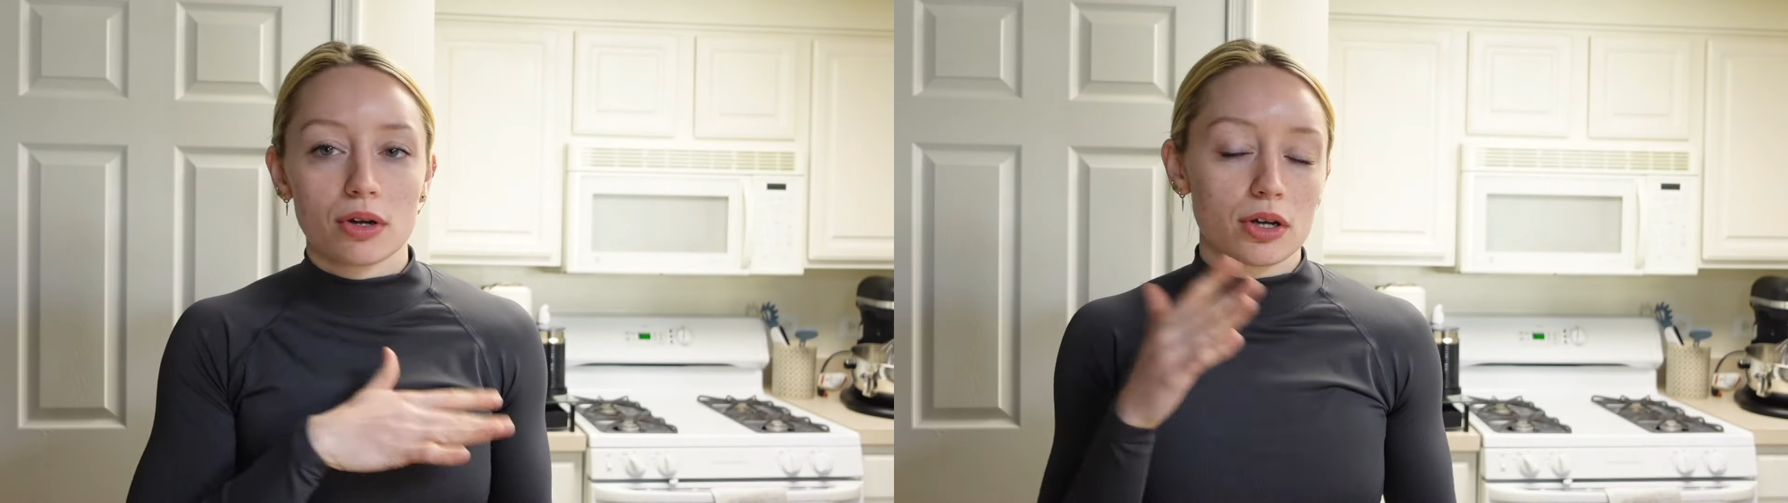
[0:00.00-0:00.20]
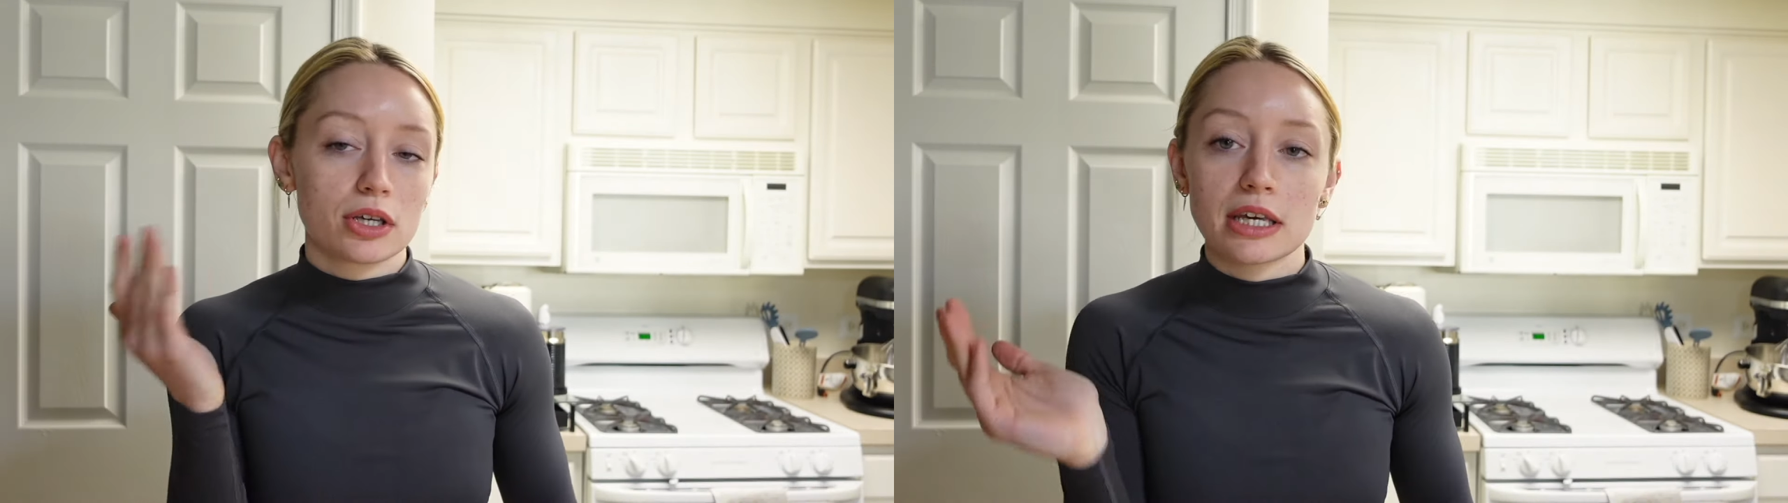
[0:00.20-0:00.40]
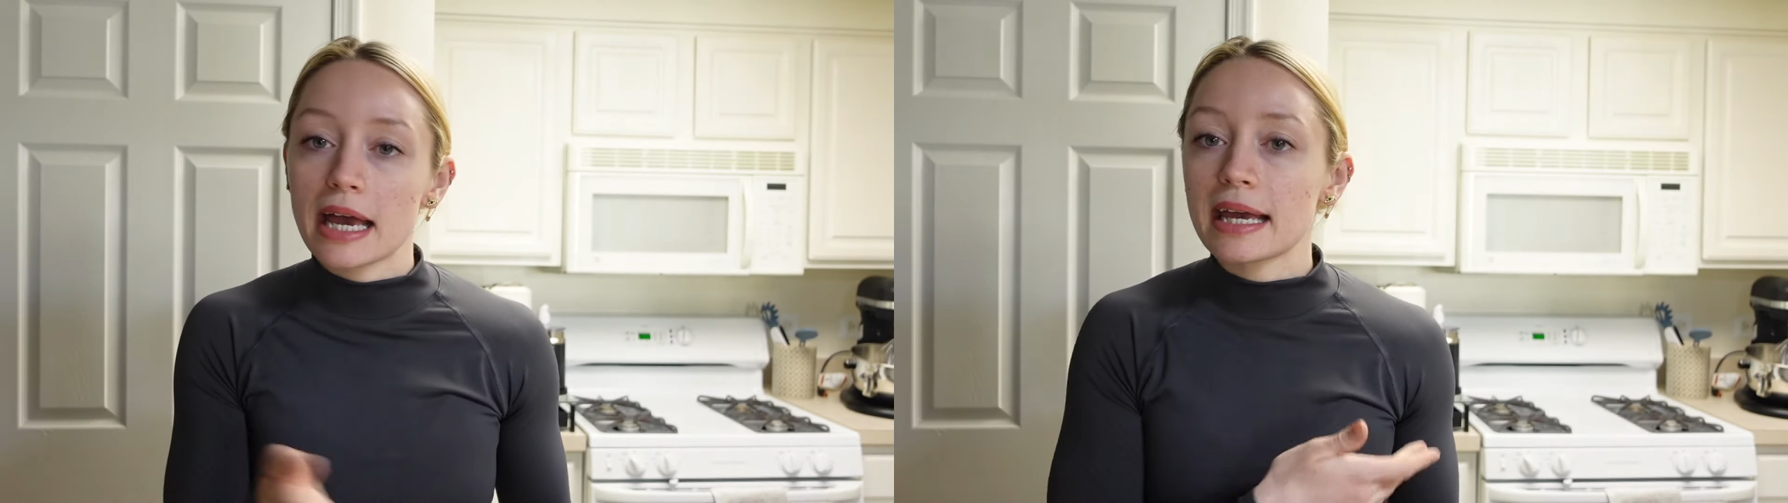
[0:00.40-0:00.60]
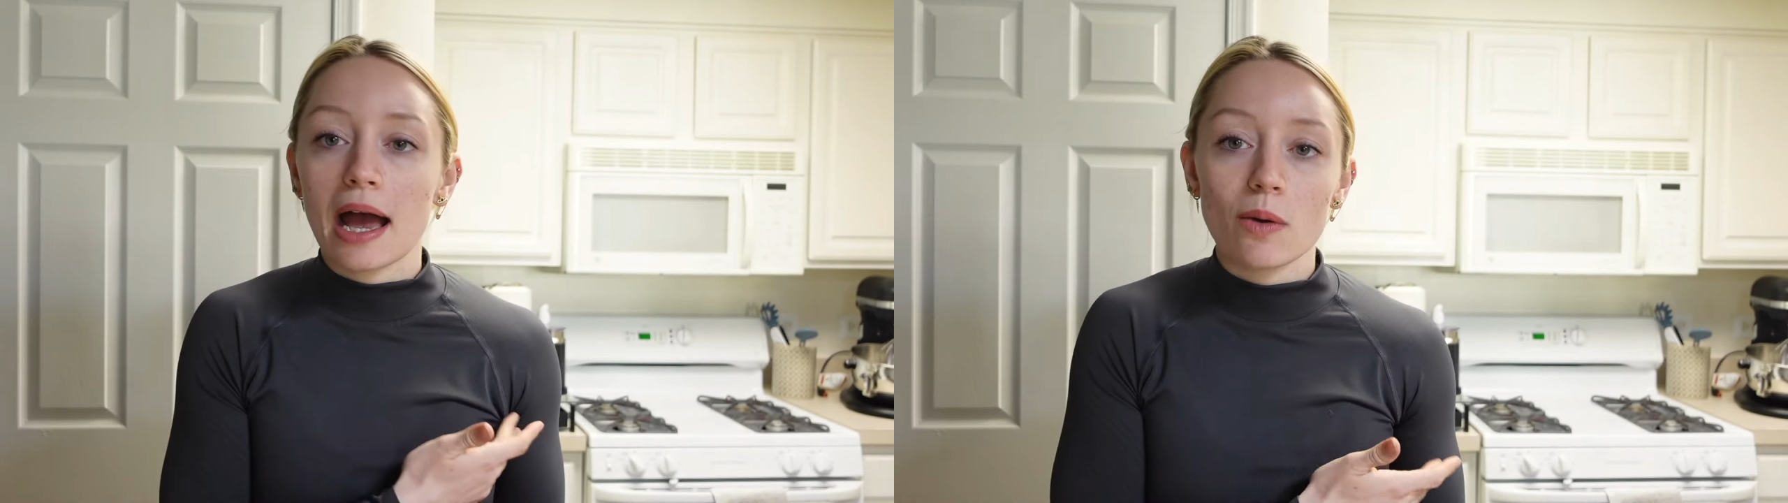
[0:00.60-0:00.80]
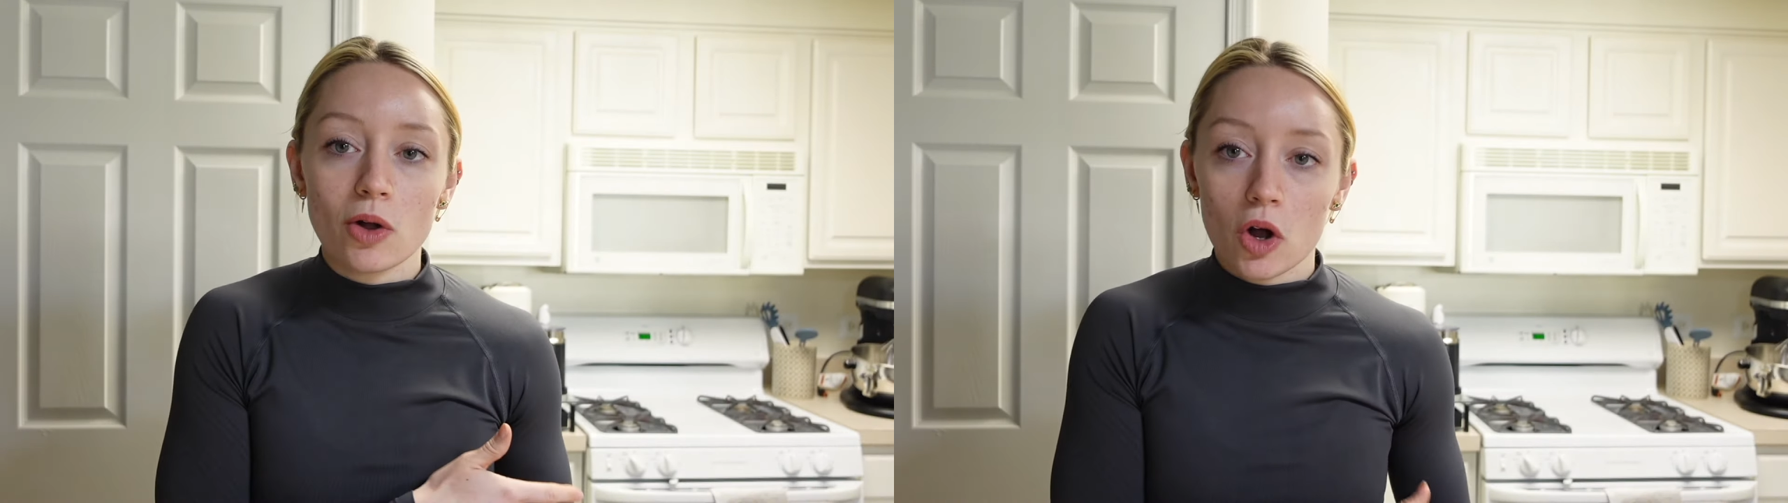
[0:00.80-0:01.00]
yank
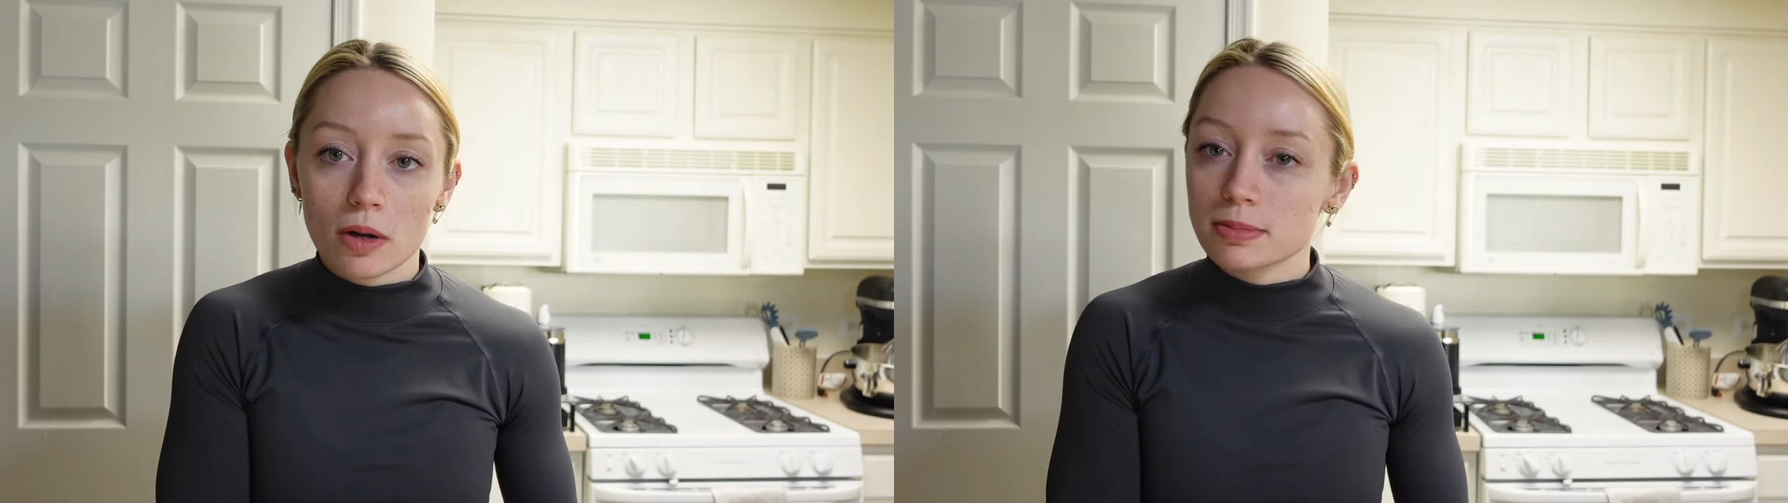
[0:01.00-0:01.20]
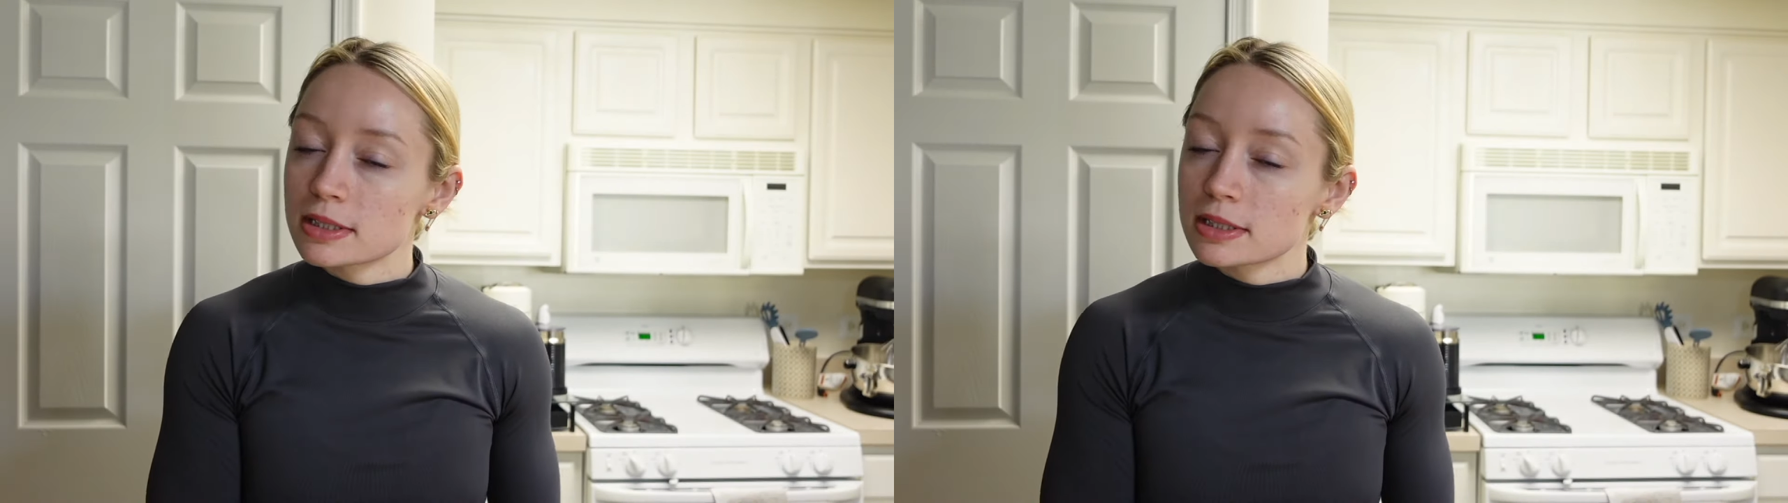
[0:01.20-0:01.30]
out carbs